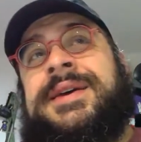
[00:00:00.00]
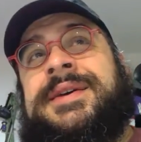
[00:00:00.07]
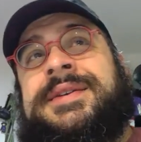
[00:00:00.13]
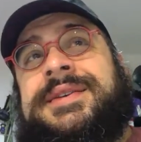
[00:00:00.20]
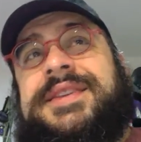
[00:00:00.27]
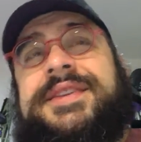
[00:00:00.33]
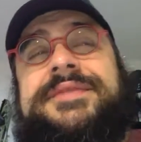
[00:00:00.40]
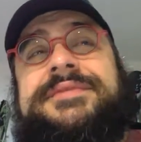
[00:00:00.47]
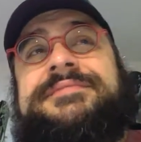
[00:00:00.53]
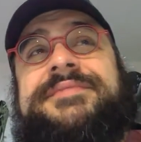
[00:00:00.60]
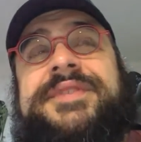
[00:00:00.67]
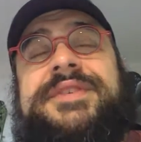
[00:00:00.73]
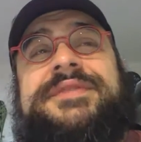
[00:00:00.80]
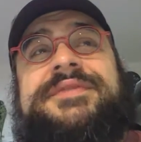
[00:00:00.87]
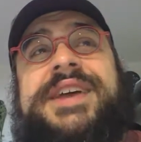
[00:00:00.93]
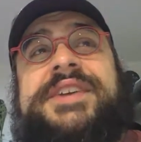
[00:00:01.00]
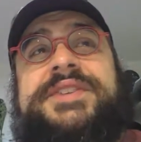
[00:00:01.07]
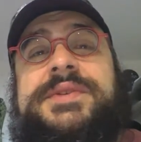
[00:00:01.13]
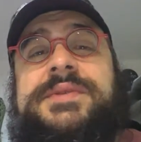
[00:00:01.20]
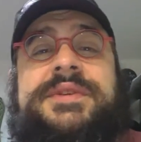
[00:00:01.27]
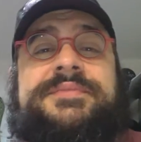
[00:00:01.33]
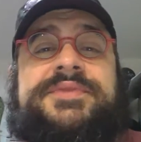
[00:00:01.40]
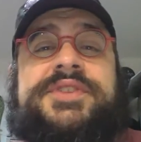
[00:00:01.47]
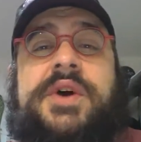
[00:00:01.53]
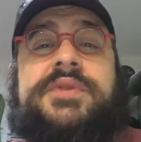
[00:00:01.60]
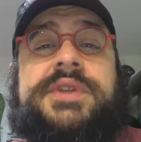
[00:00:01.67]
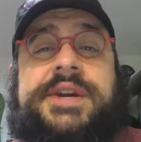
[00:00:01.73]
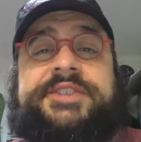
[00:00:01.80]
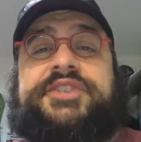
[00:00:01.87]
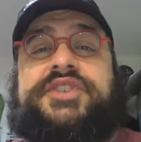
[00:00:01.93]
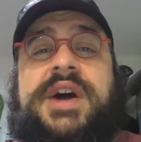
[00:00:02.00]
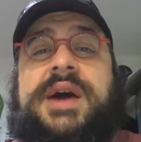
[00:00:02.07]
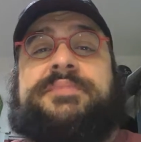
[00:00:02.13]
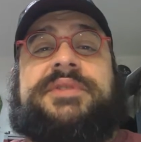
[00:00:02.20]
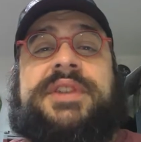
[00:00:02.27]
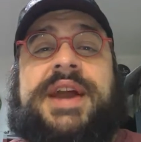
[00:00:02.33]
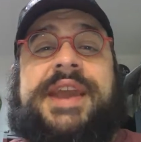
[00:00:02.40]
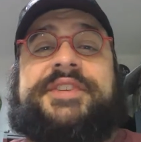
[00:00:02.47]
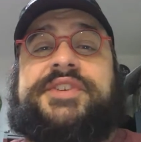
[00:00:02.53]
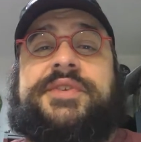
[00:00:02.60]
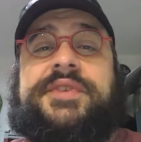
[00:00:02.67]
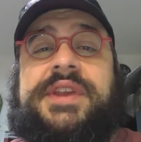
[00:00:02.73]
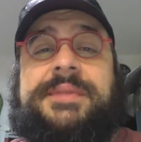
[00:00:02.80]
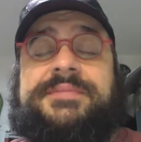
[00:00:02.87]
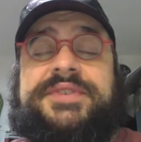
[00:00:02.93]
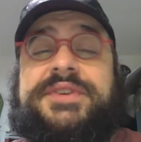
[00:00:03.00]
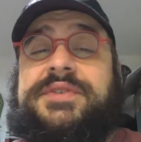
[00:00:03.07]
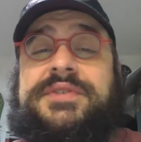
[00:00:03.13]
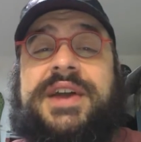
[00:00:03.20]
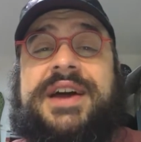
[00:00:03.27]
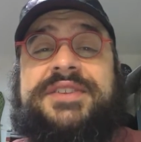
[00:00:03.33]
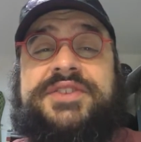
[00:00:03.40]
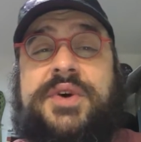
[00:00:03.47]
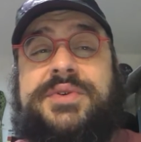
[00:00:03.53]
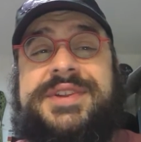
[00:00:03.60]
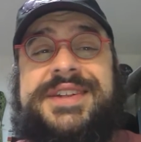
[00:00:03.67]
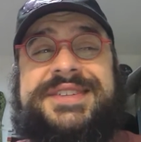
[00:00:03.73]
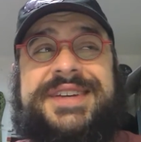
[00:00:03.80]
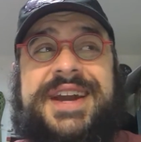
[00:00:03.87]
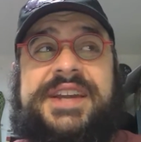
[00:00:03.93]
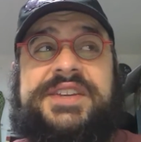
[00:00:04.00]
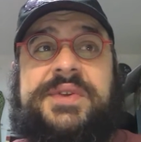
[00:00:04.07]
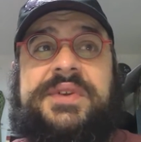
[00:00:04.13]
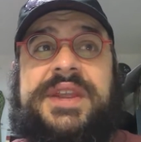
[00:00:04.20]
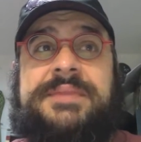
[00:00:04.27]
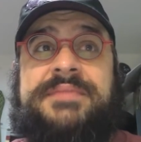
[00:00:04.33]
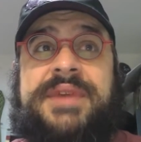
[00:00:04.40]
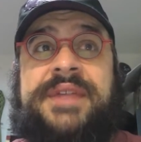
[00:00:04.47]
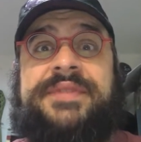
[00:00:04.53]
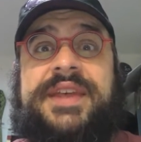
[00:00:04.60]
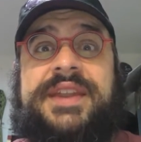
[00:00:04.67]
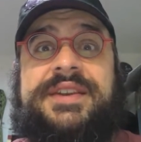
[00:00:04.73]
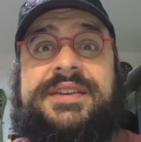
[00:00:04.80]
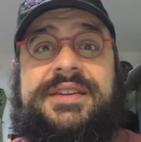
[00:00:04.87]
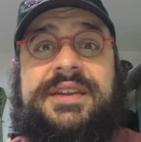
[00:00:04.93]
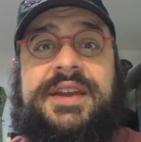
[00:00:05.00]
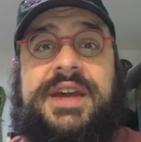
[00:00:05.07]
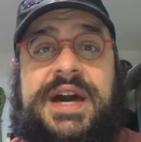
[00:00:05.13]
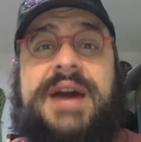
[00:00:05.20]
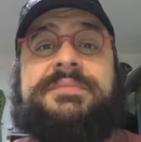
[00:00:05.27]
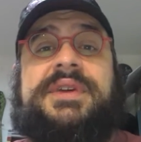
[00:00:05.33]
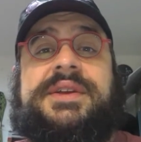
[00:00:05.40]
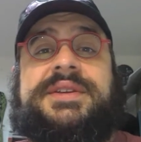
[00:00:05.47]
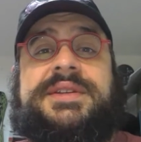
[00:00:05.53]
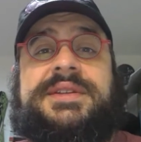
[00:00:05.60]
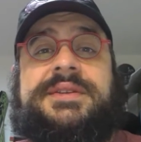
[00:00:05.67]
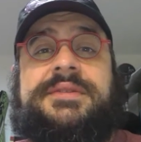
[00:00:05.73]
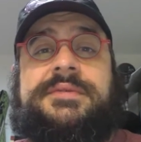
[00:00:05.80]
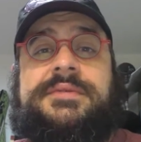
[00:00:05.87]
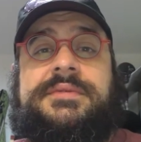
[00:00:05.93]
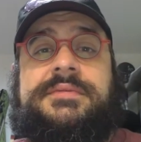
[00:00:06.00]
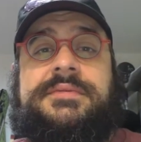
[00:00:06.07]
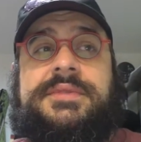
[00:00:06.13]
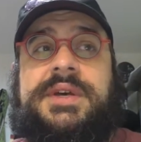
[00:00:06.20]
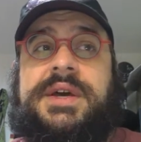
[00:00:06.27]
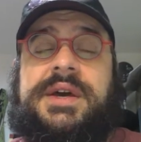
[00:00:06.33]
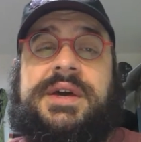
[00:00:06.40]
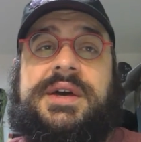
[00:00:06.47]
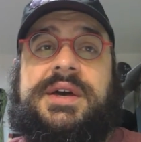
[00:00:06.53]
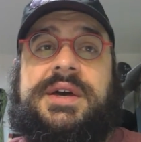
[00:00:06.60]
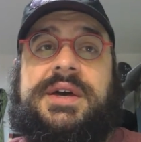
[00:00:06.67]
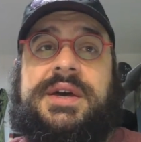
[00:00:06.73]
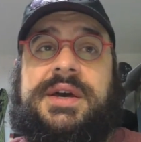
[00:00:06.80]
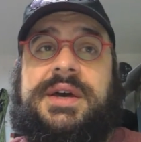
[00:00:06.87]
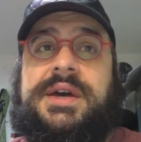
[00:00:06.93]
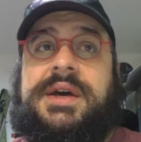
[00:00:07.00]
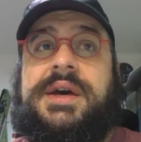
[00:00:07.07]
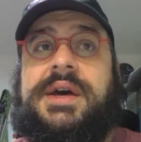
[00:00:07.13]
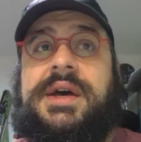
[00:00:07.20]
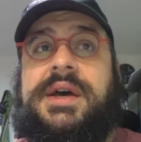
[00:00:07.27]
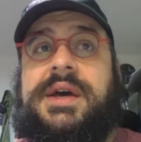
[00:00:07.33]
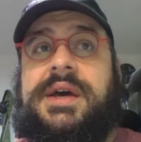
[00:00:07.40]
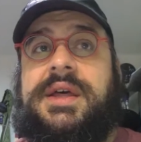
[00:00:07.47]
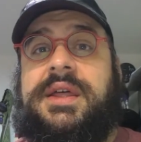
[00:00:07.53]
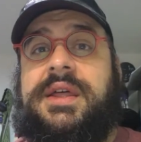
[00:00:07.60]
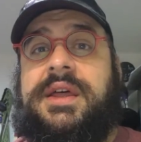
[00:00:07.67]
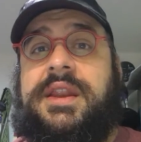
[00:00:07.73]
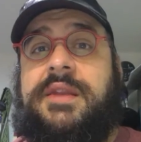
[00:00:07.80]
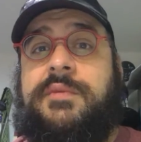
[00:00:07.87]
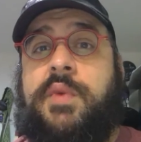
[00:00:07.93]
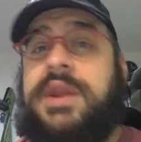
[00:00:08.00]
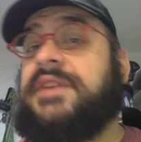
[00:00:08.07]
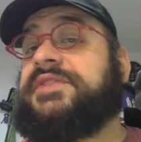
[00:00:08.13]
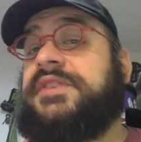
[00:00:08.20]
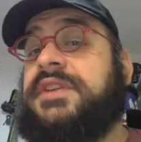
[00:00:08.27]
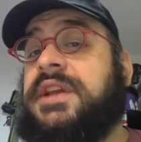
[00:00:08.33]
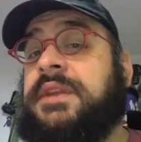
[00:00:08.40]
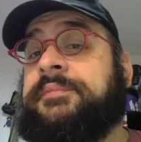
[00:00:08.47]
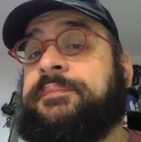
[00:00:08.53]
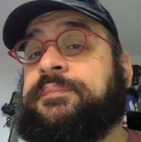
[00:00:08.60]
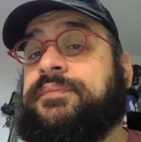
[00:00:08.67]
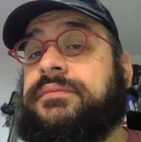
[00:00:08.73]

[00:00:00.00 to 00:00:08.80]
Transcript: they're next to a donut shop and ice cream. So you got donuts, ice cream, and then comics. What else do you need?